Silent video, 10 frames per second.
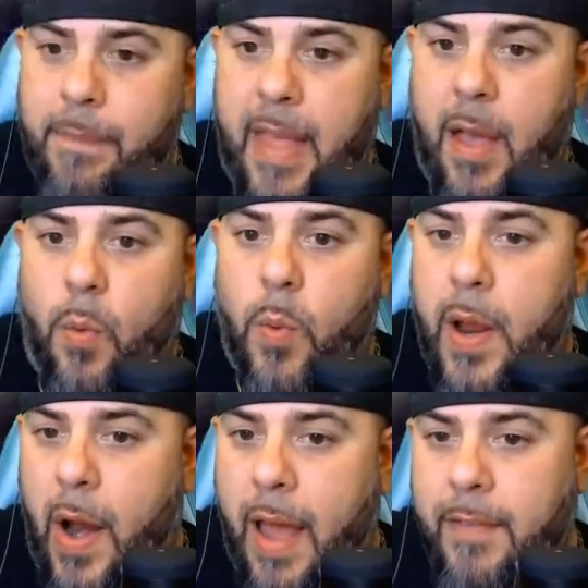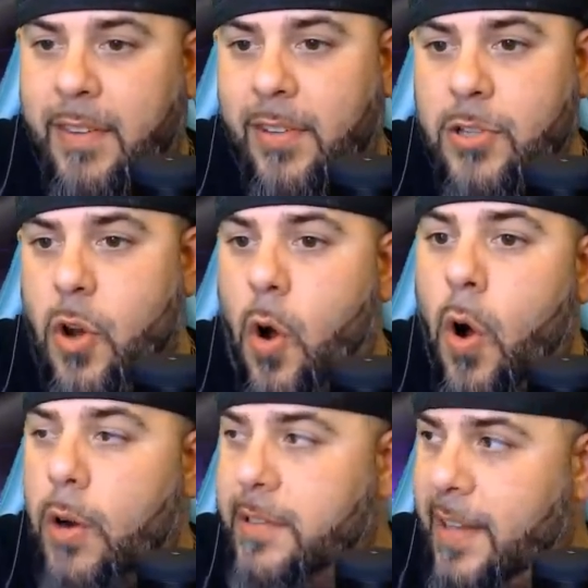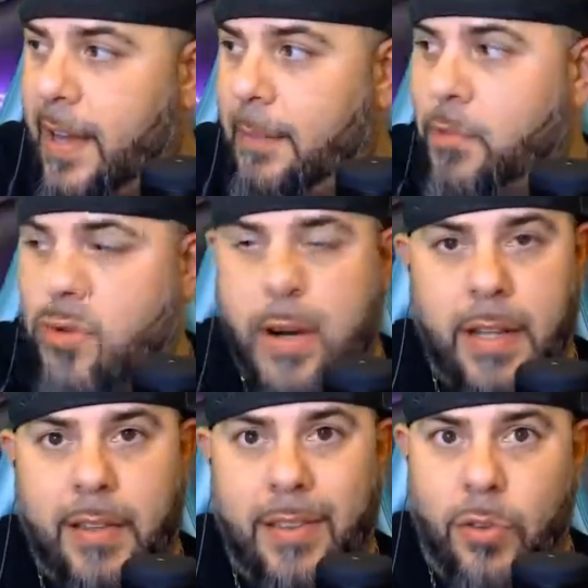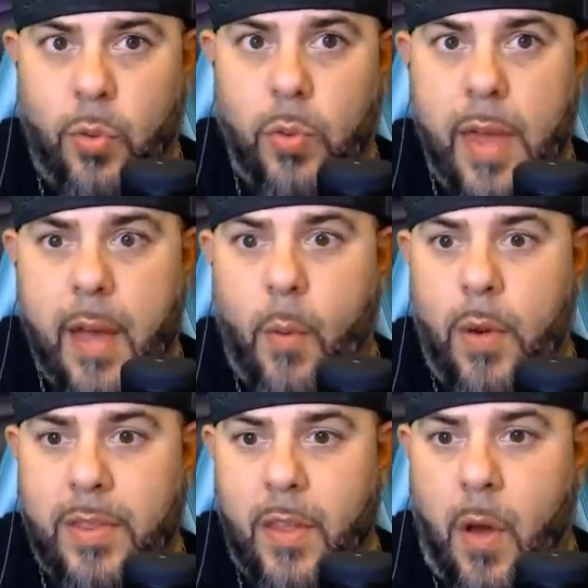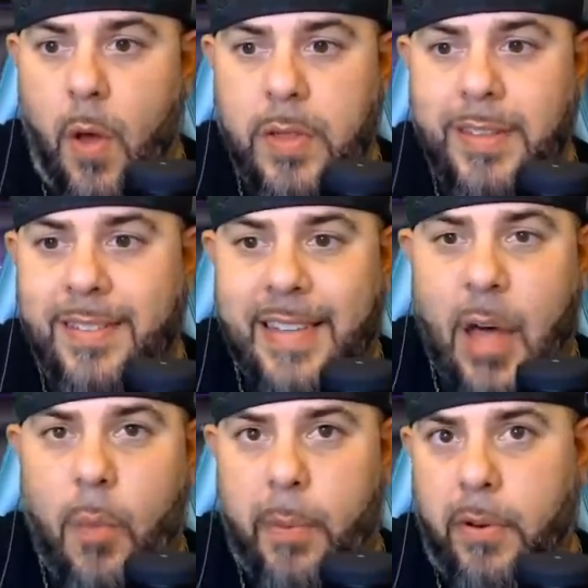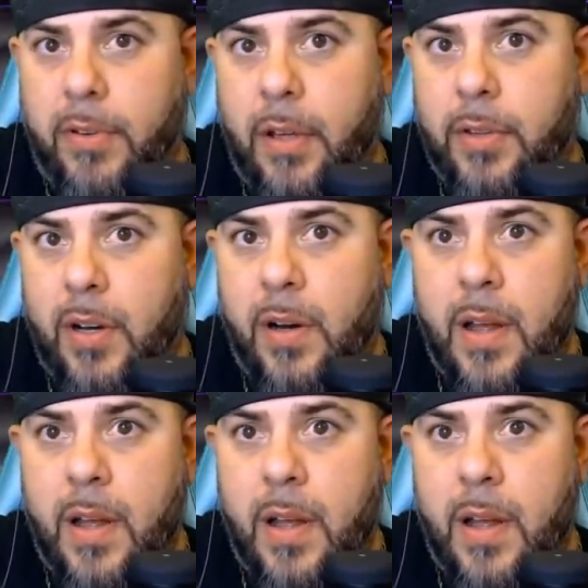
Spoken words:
And we're having such a hard time trying to do that with all these scalpers out there,